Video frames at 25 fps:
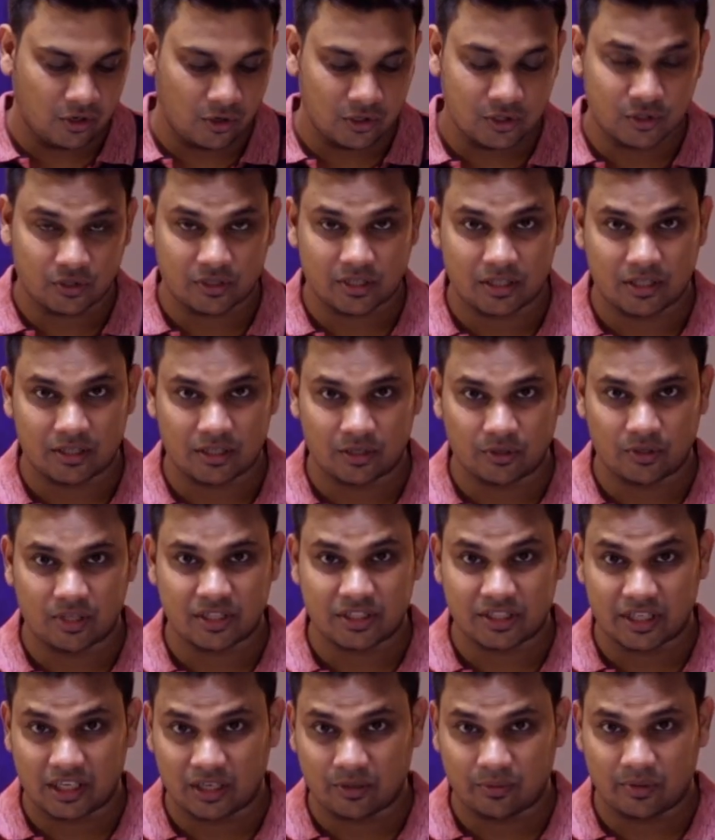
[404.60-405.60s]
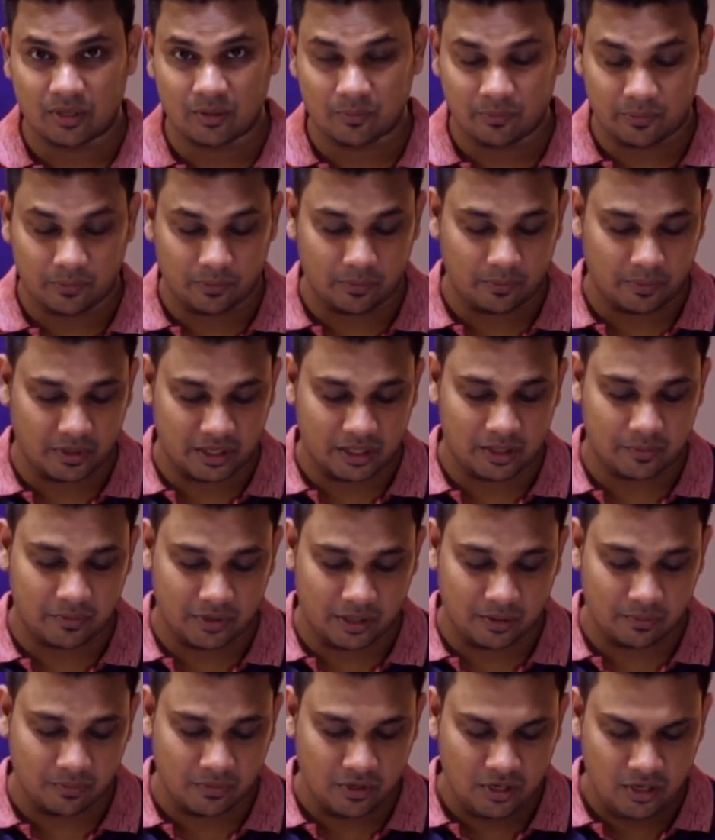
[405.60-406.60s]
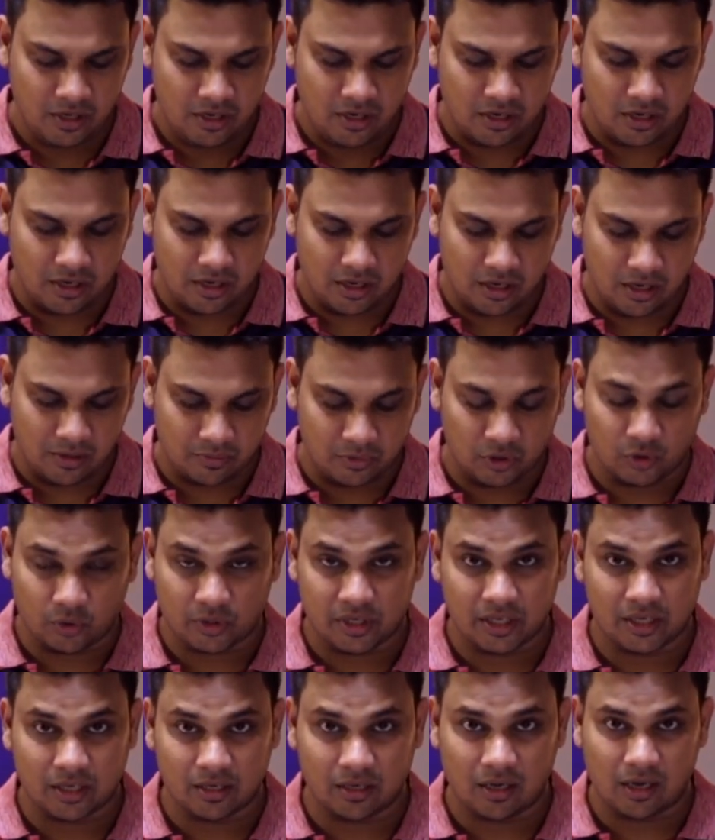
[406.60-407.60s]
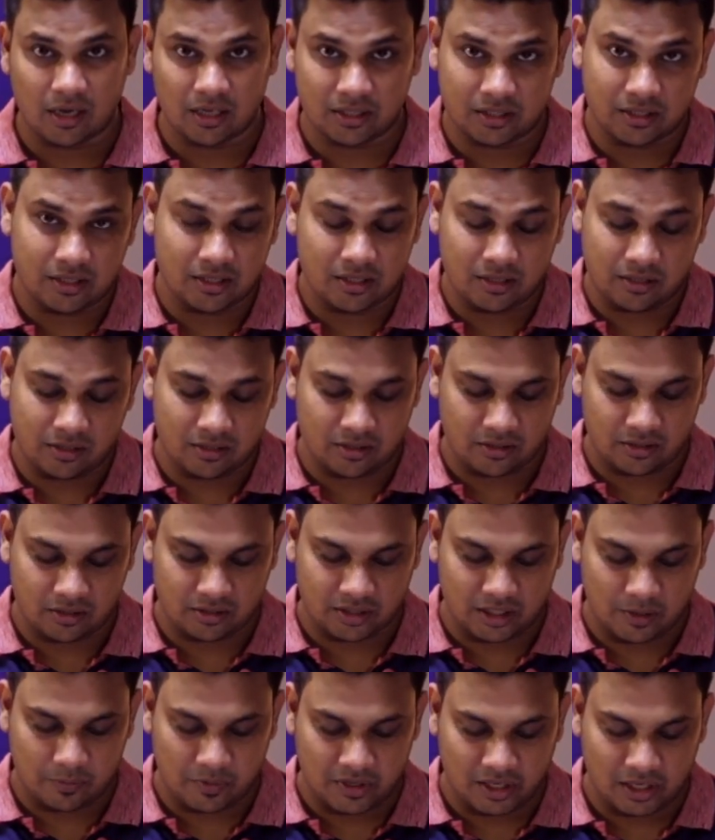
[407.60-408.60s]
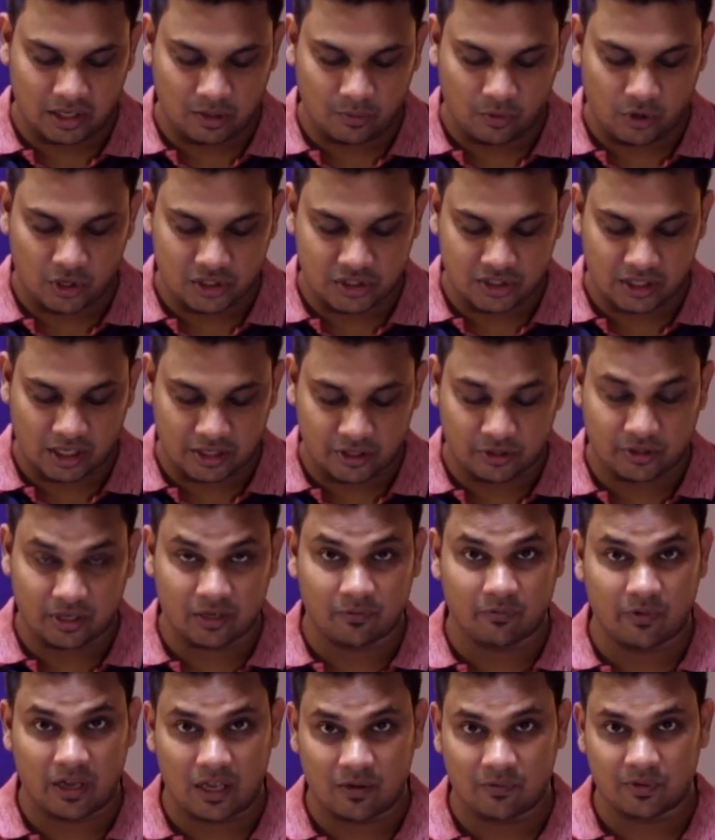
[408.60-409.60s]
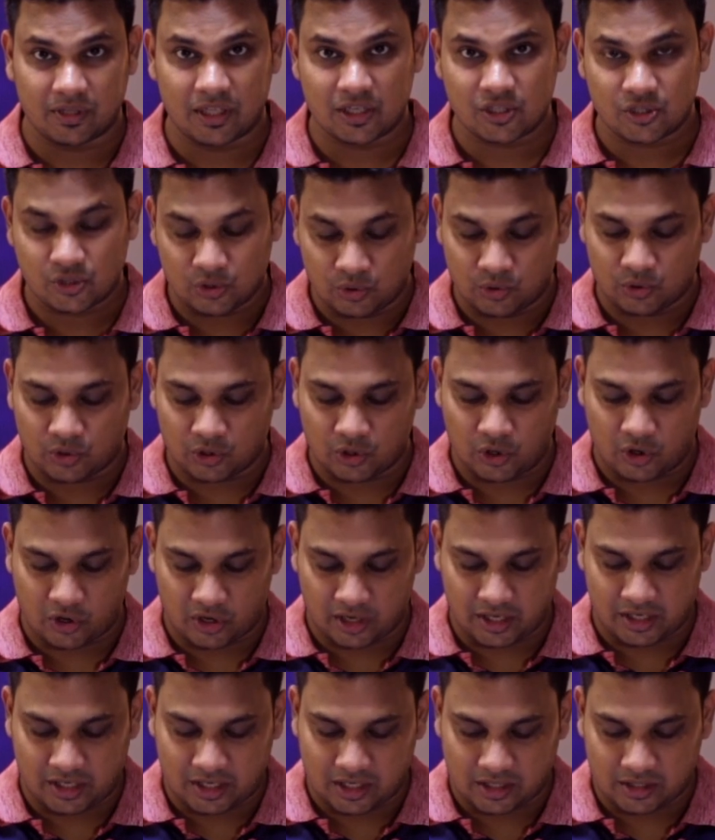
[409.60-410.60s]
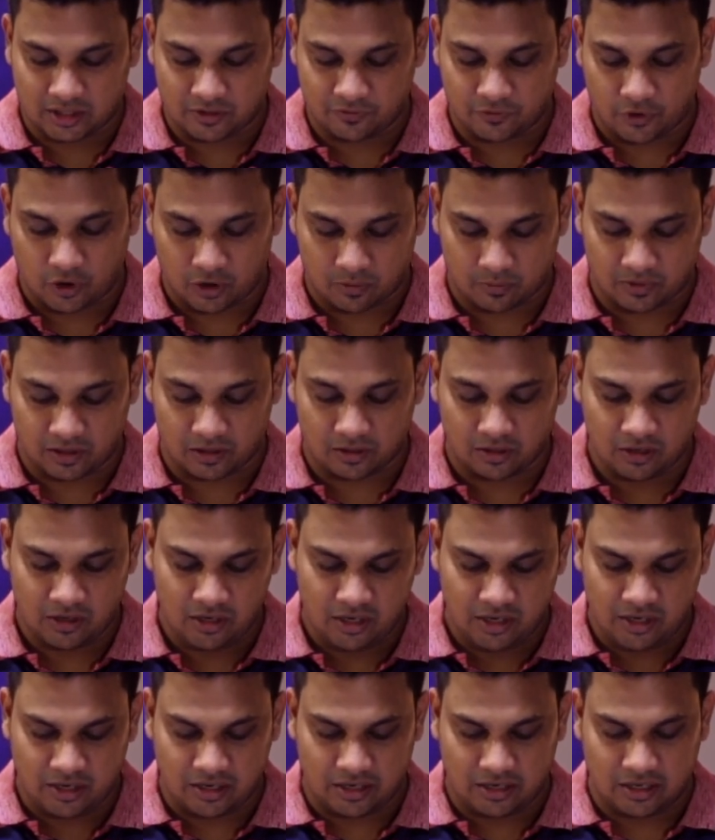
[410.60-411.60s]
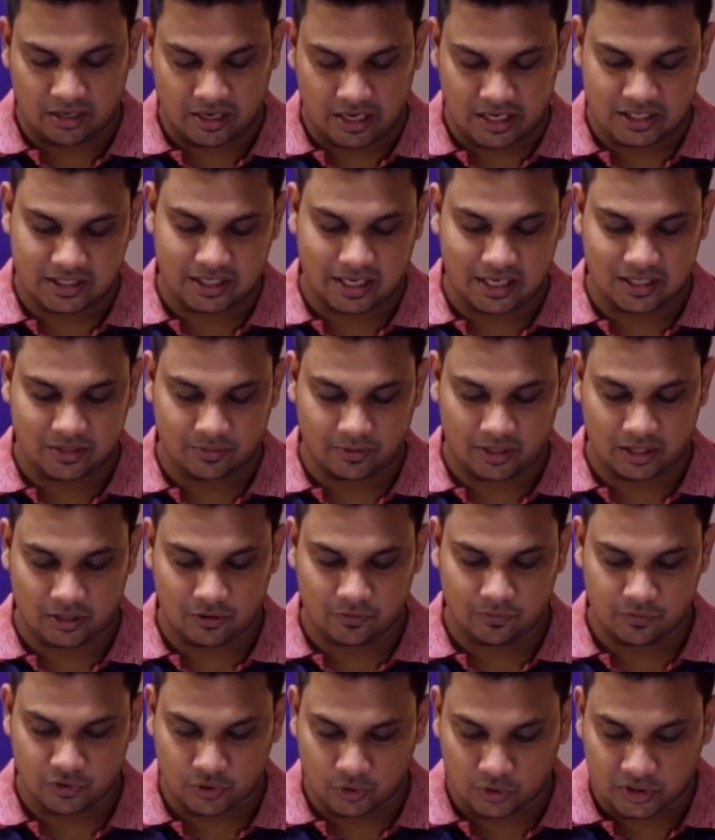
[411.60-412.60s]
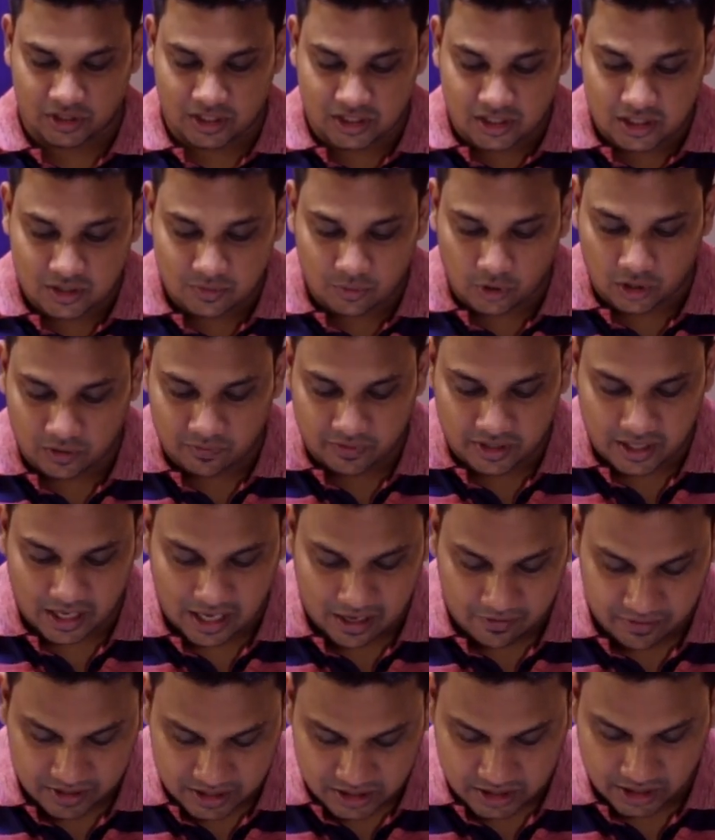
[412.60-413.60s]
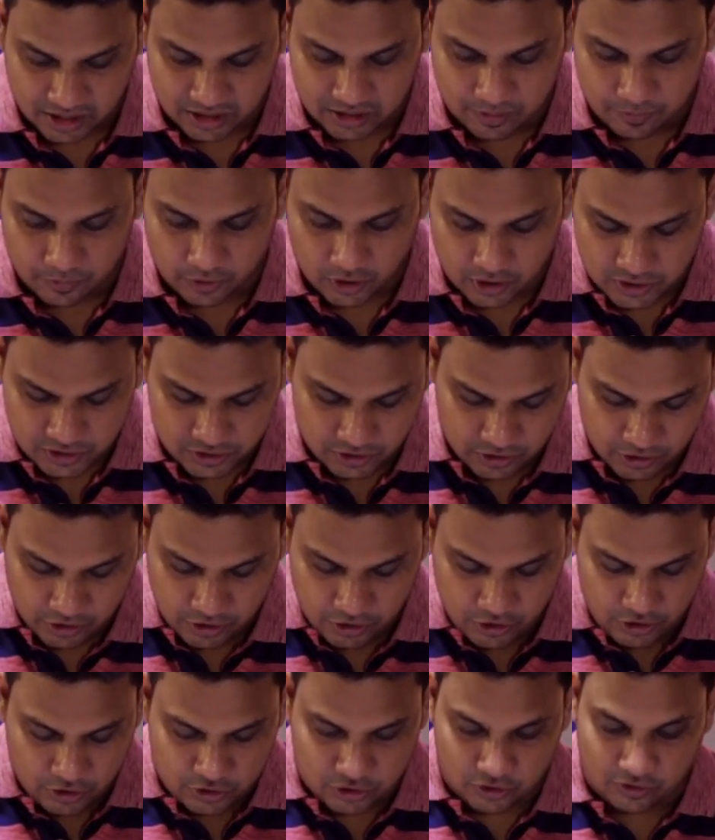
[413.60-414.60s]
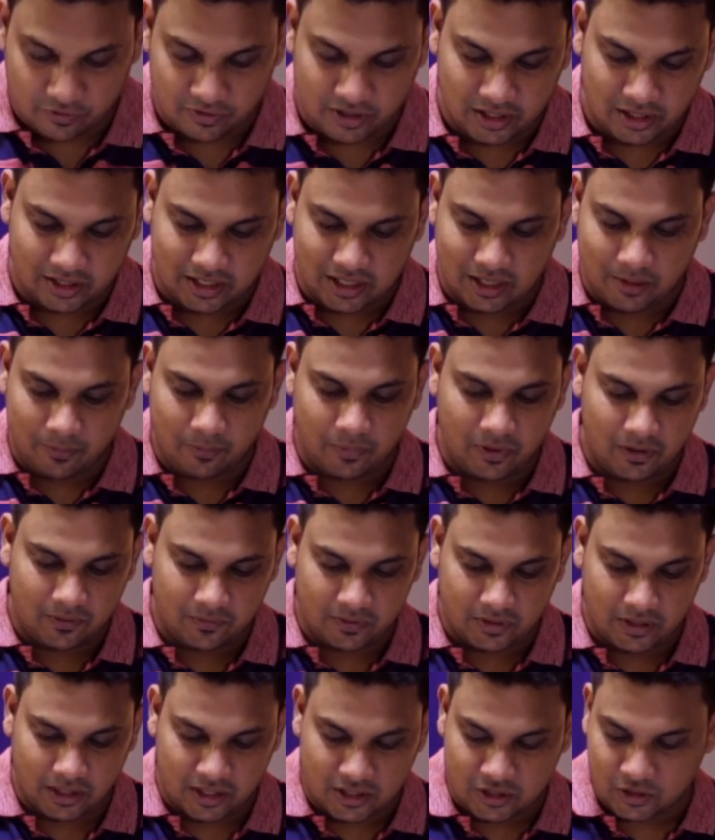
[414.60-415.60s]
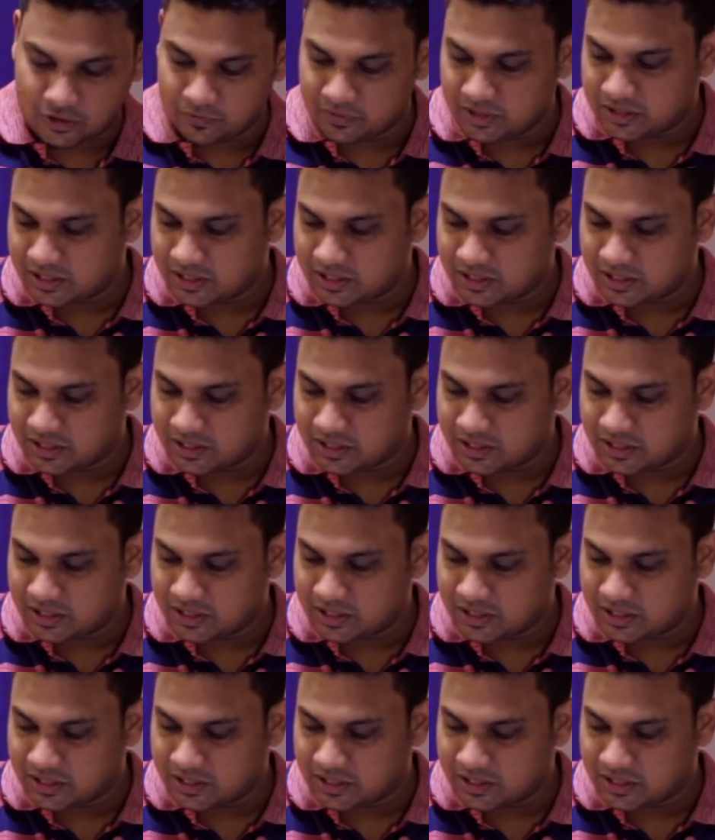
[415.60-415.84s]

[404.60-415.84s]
also change a genuine premium looking other typical watch that you can wear with a suit or any other formal dress as well. So this is what we have inside the box. So we'll keep the rest of